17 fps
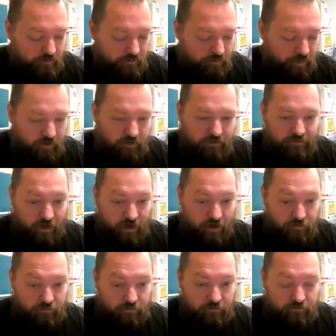parents'
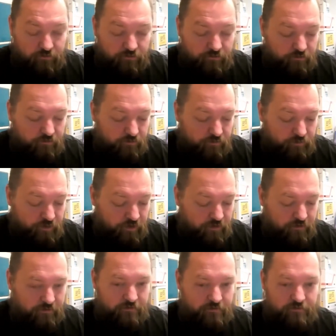house
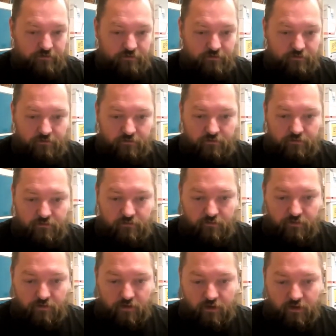because
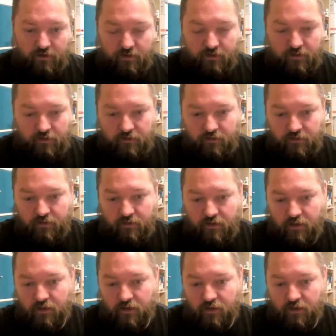I needed it.